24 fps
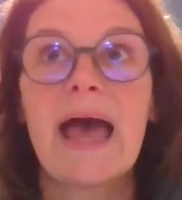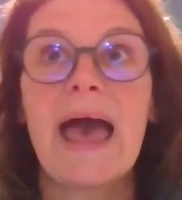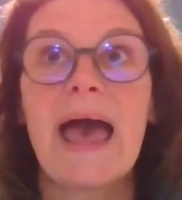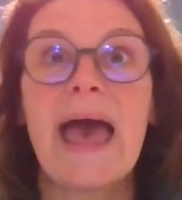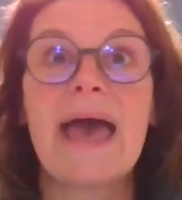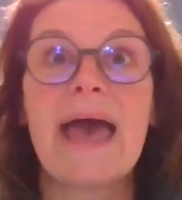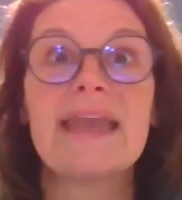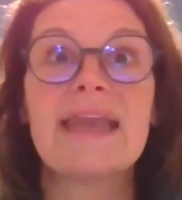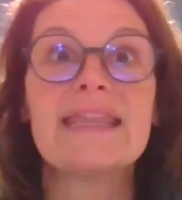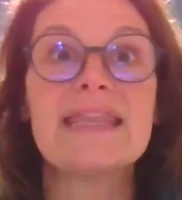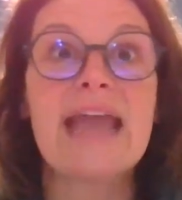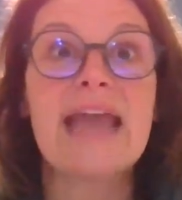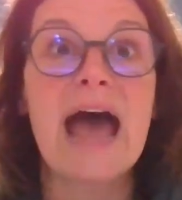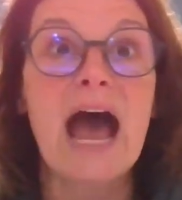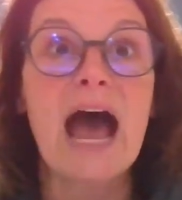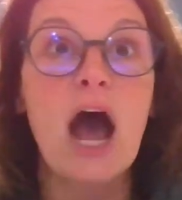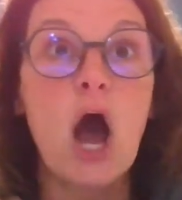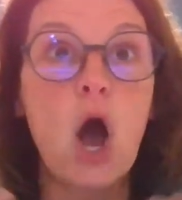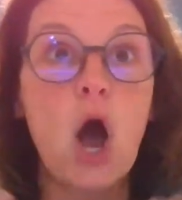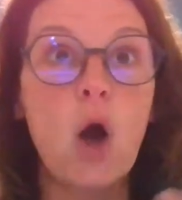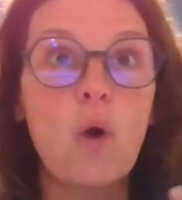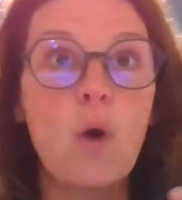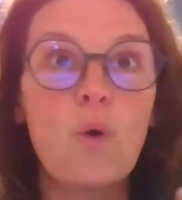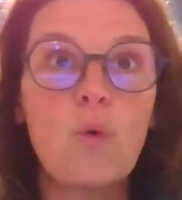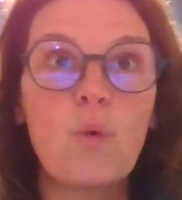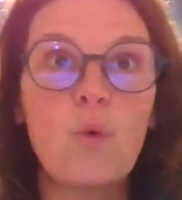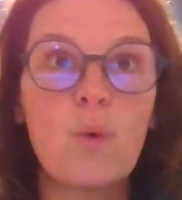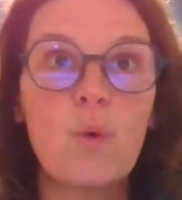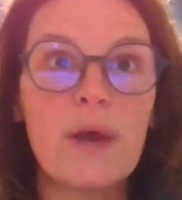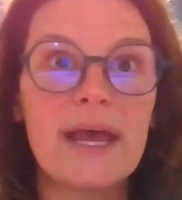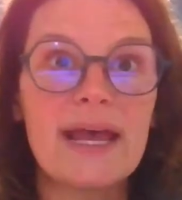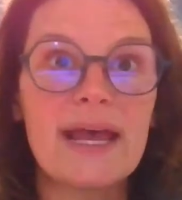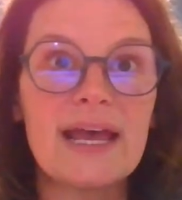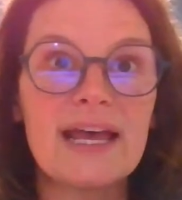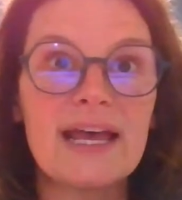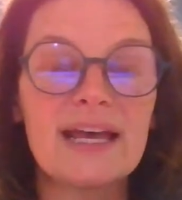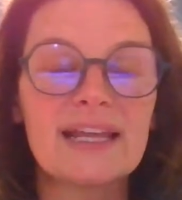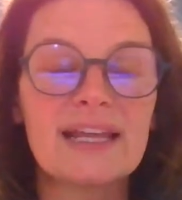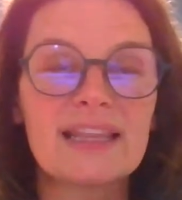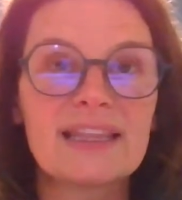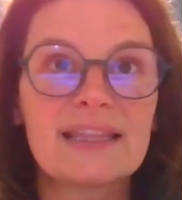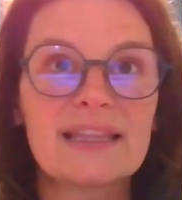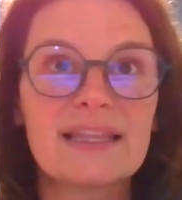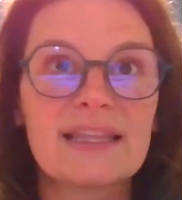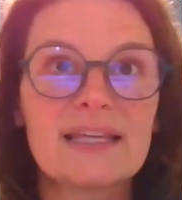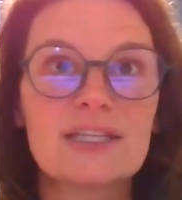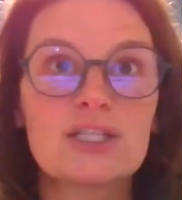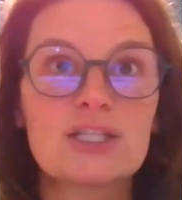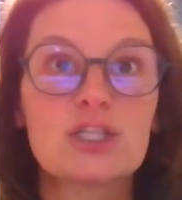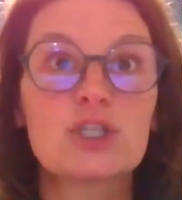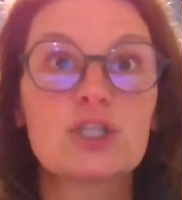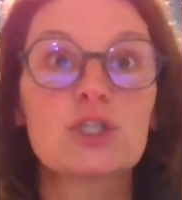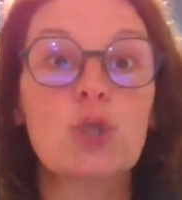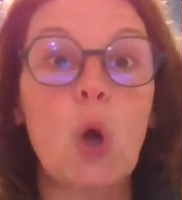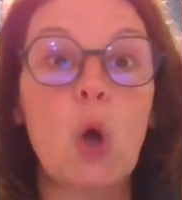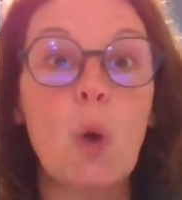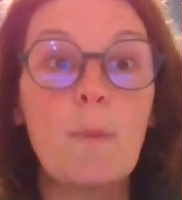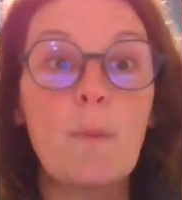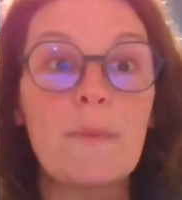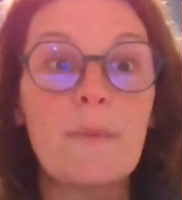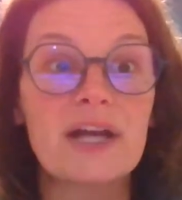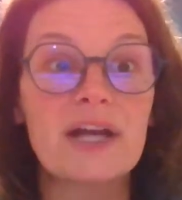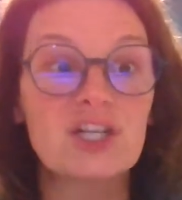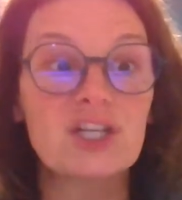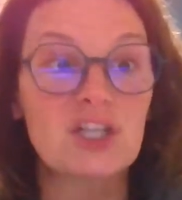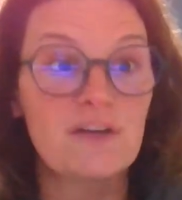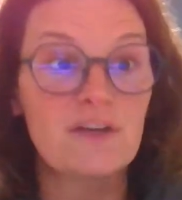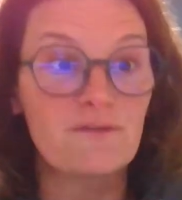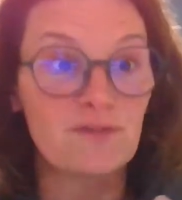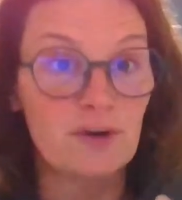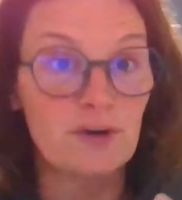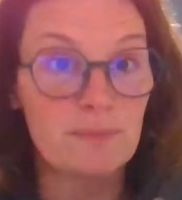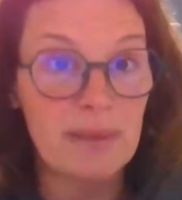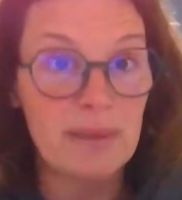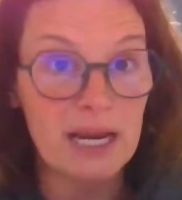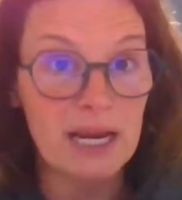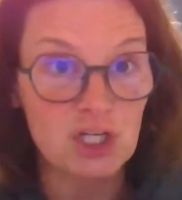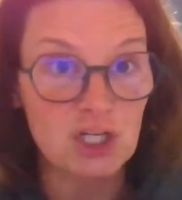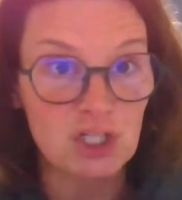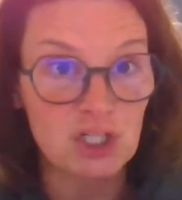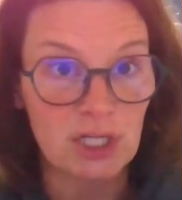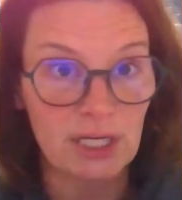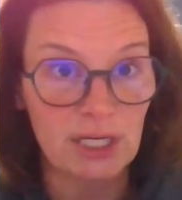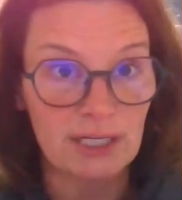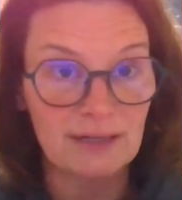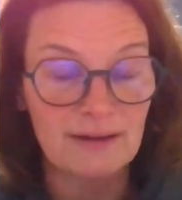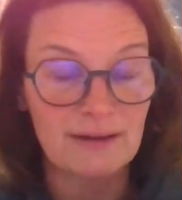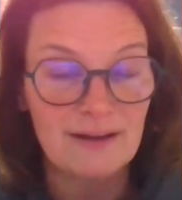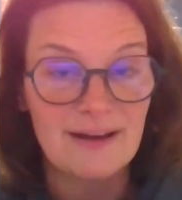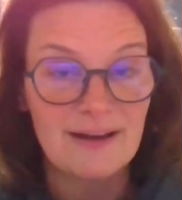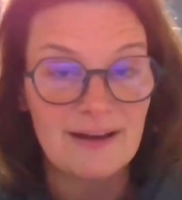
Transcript: And now with so much information